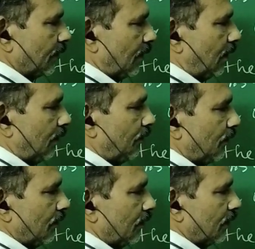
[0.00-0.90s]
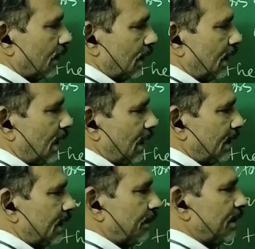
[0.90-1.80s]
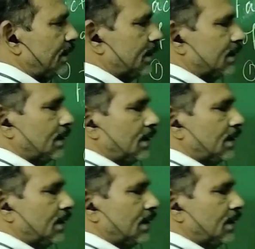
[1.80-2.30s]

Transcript: of A. That means